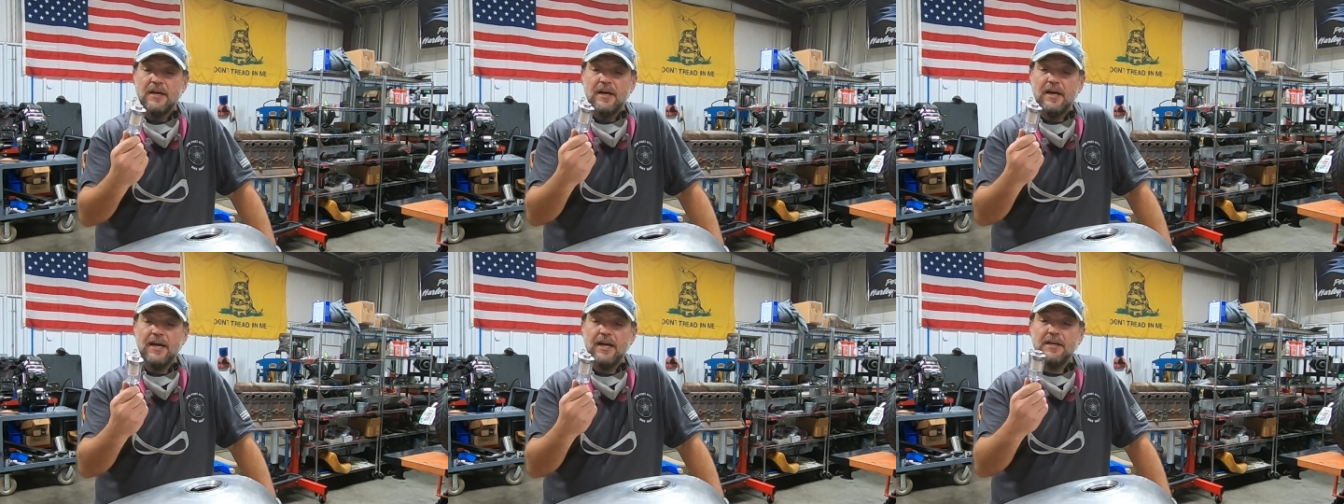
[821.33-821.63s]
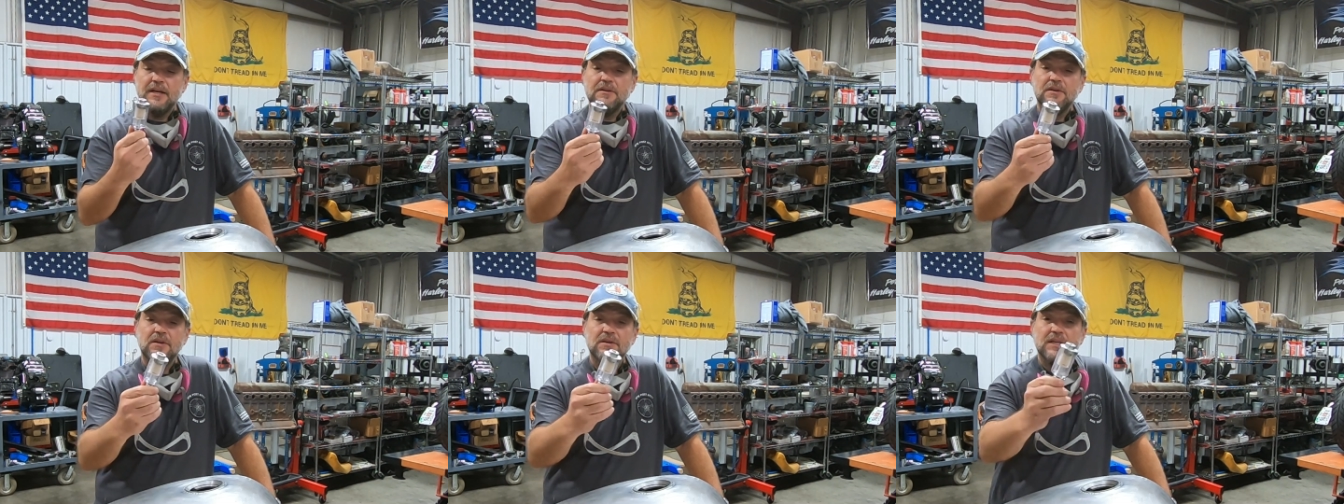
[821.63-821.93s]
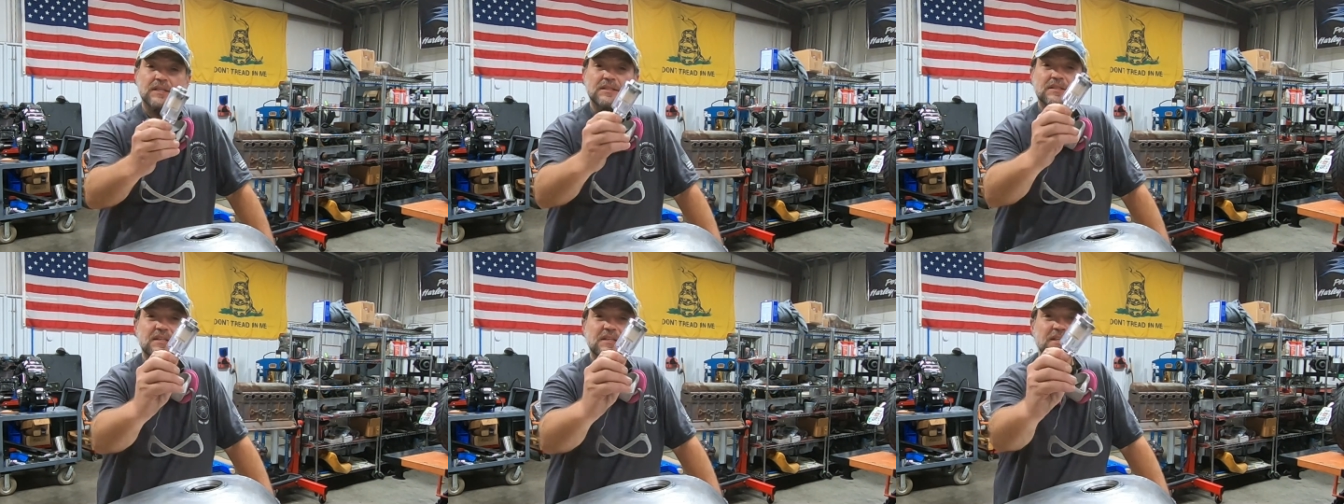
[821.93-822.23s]
And you
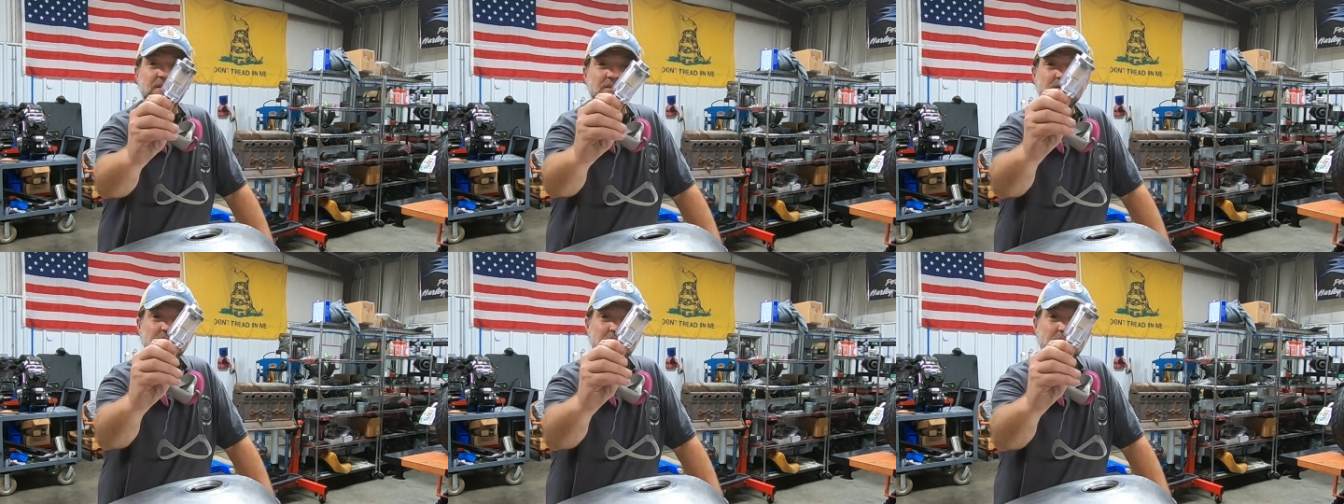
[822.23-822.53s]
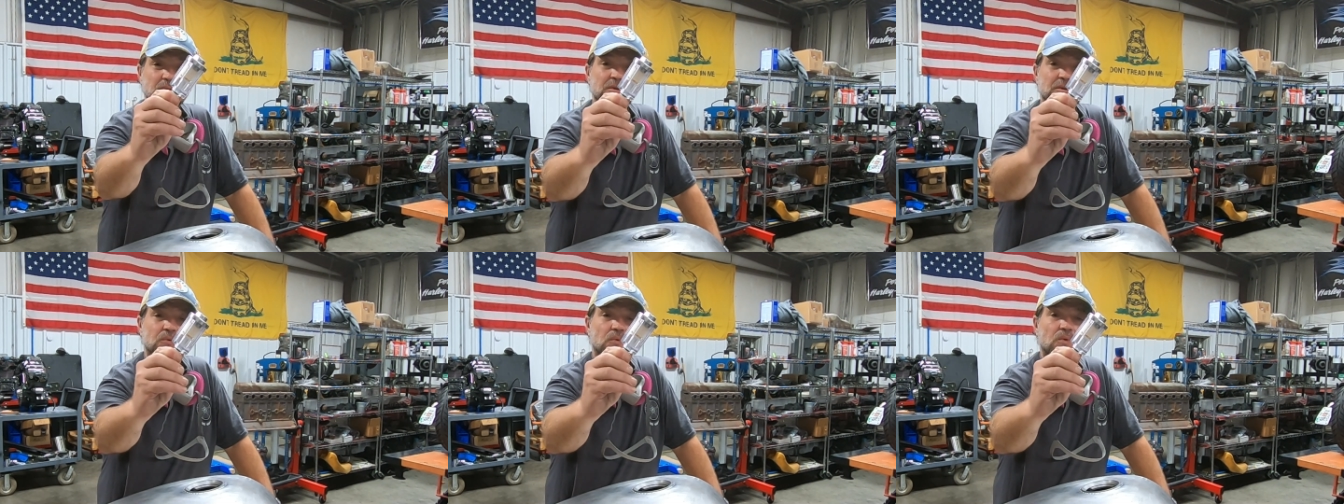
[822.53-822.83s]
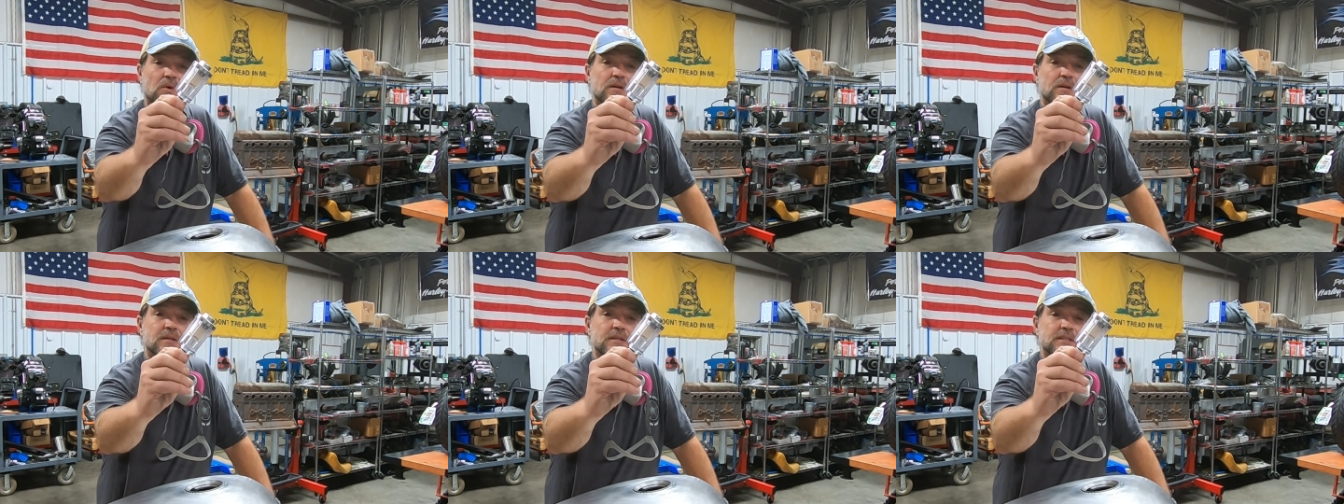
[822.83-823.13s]
can see there's a little bit of
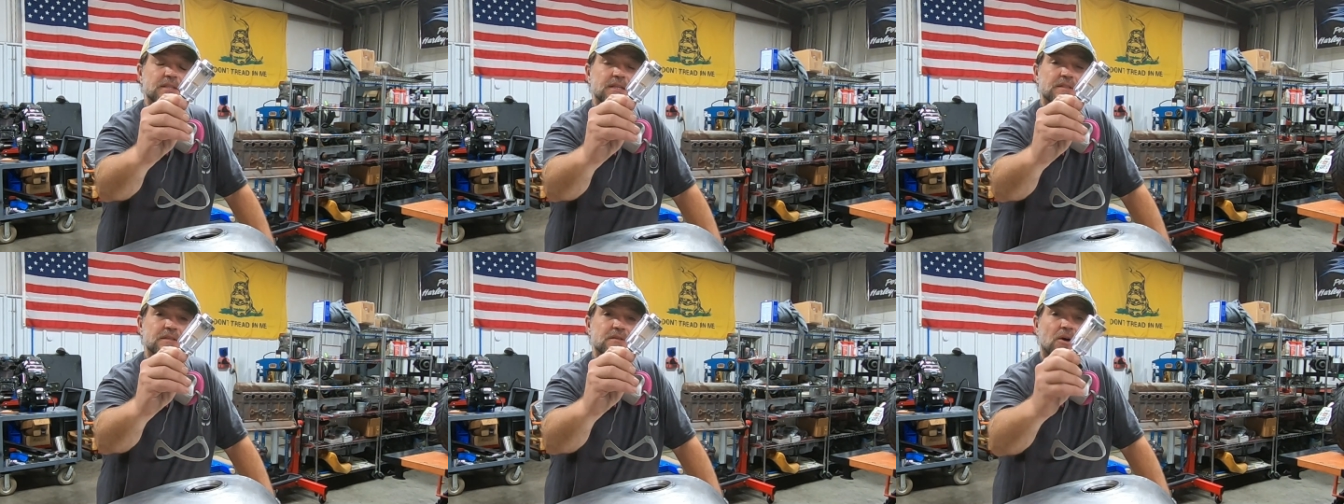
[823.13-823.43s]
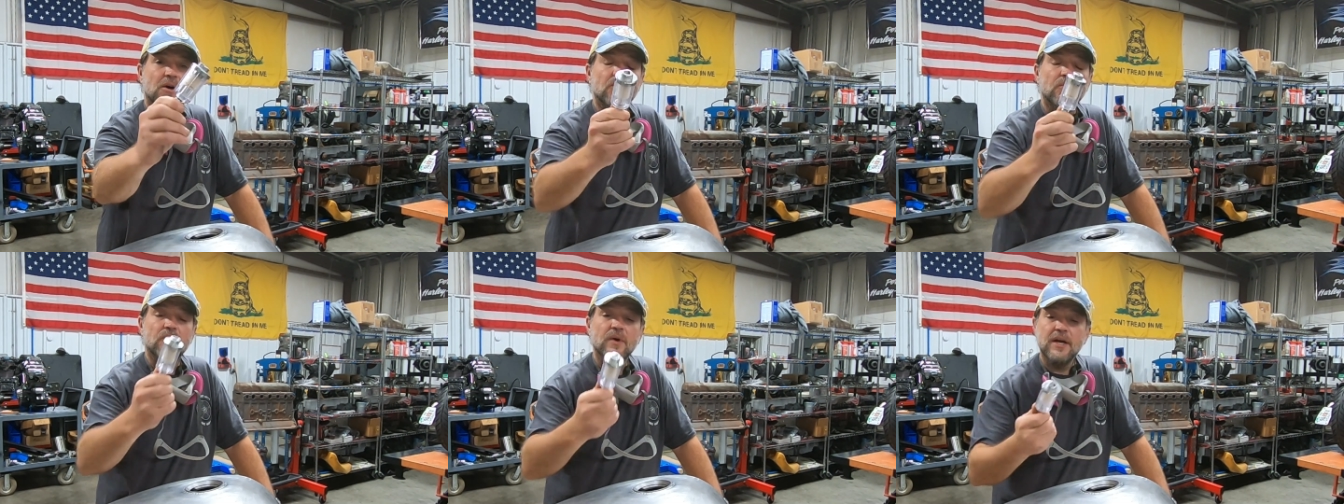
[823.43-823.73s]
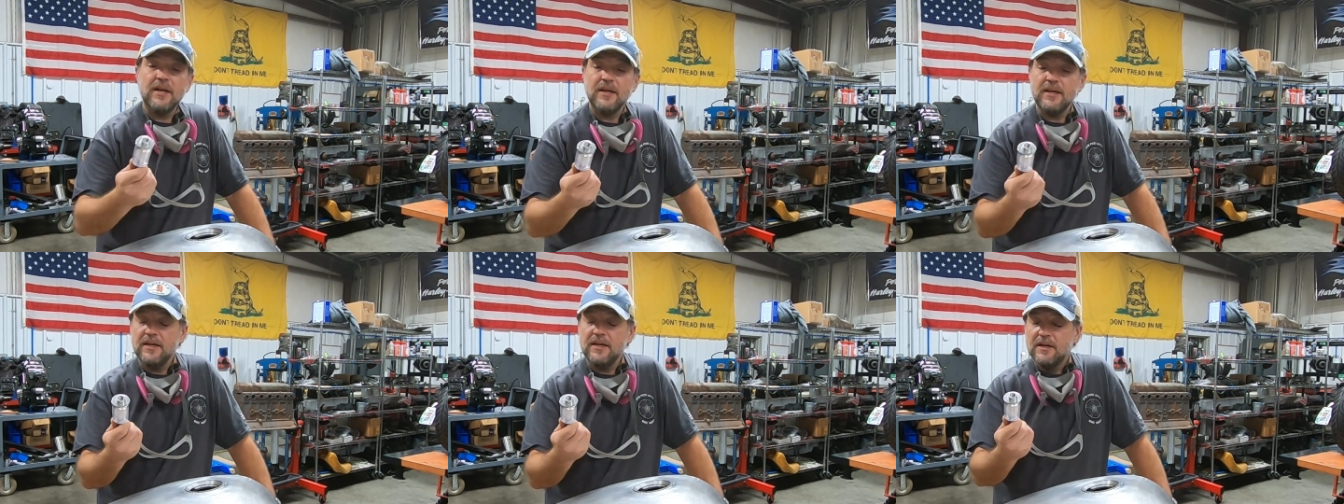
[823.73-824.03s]
water in this
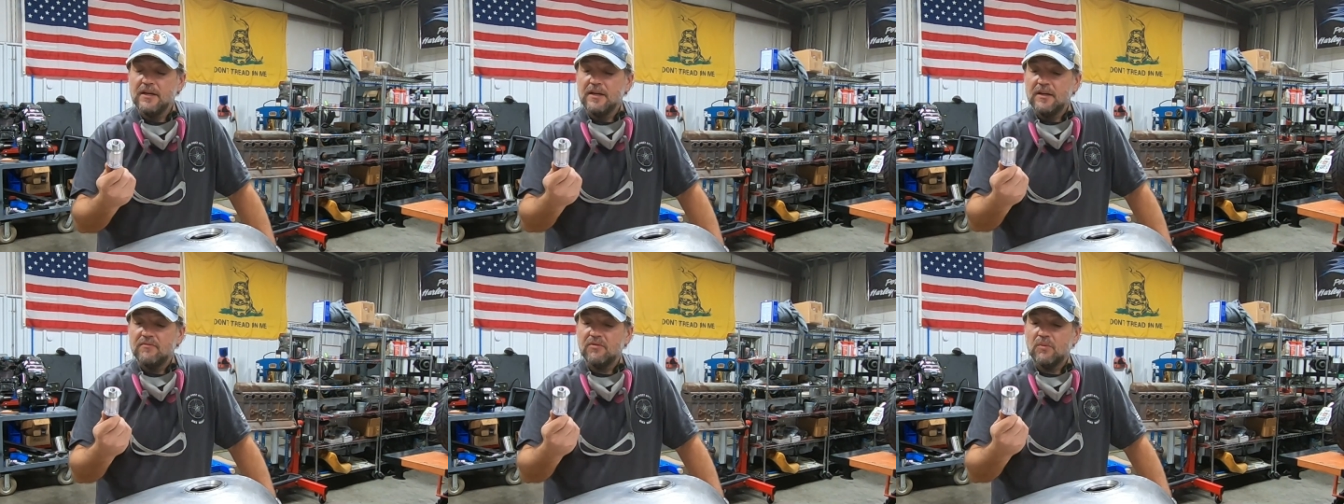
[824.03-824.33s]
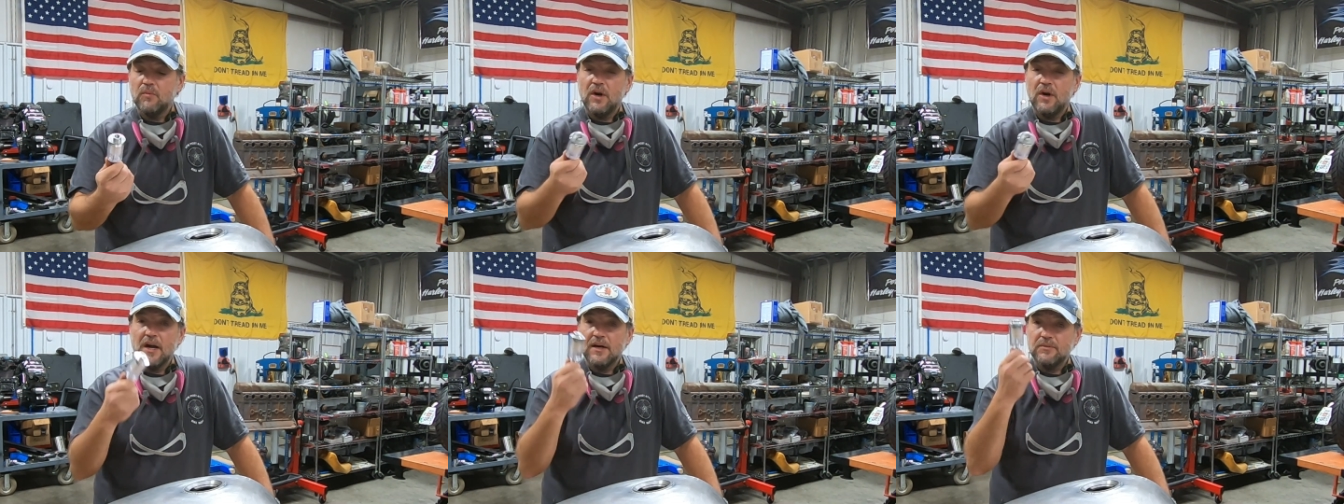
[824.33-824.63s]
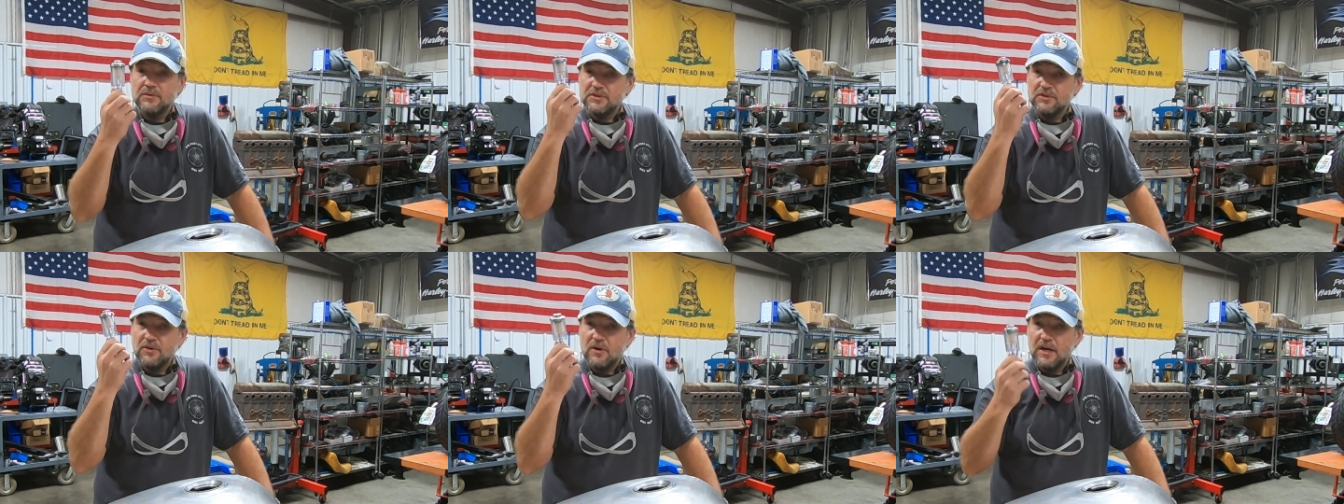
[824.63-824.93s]
already from where I
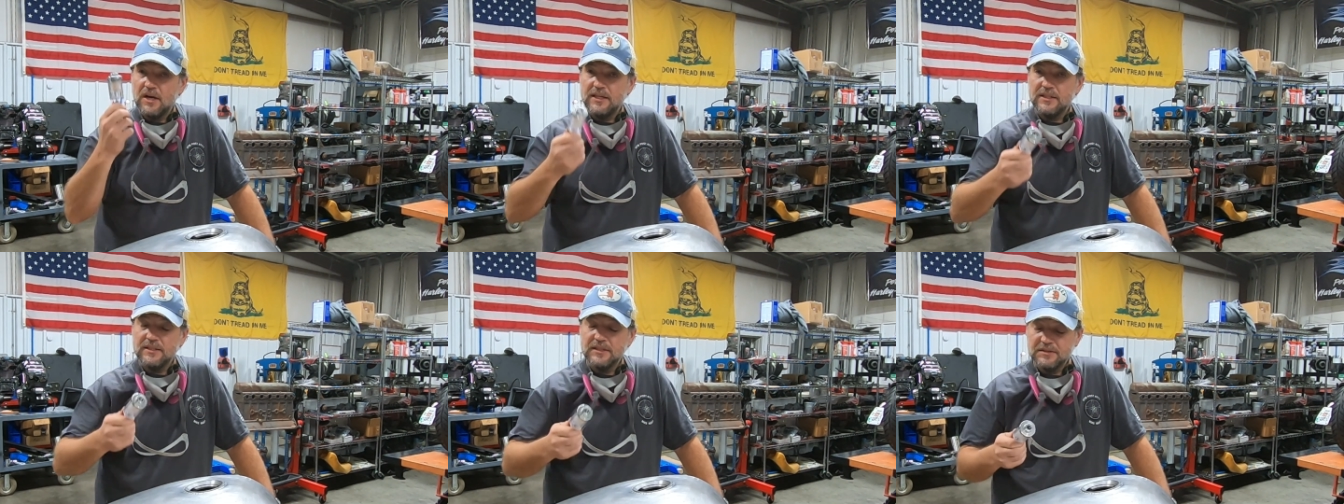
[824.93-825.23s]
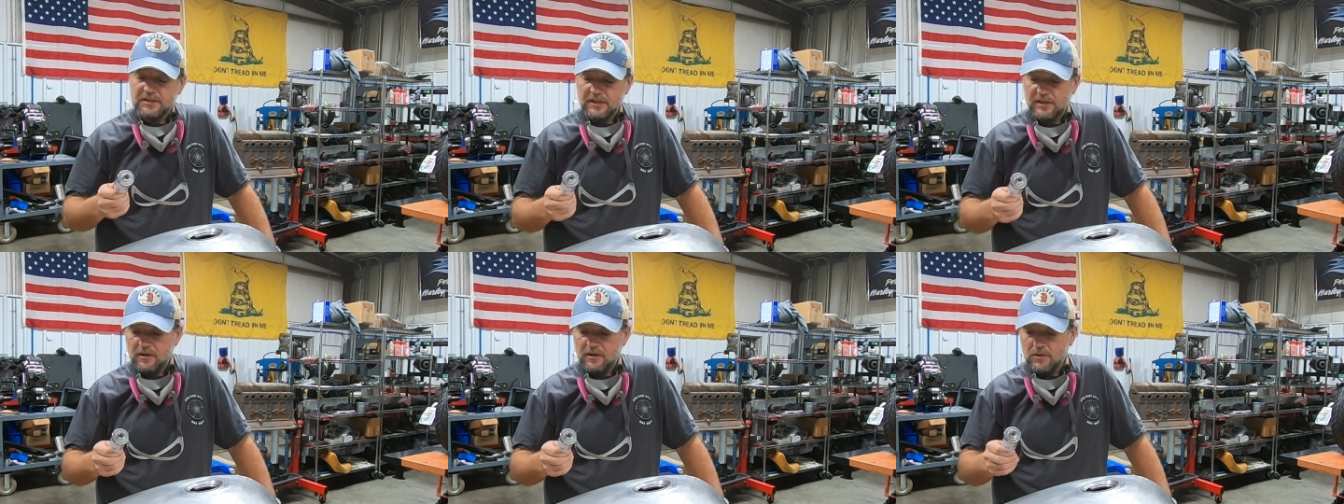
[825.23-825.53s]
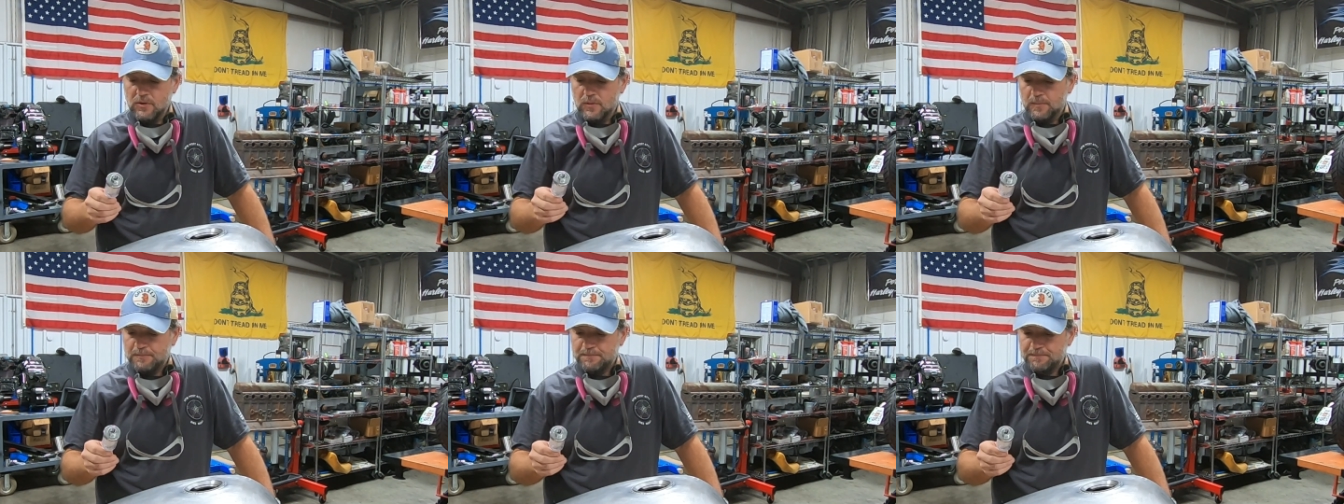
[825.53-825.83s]
was trying this at
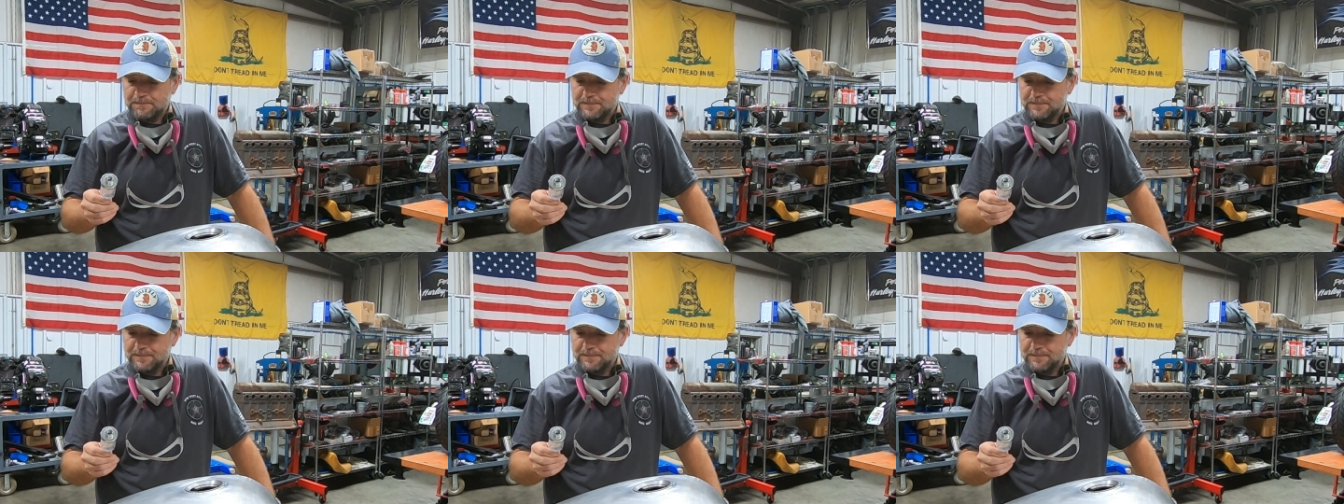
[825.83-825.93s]
home.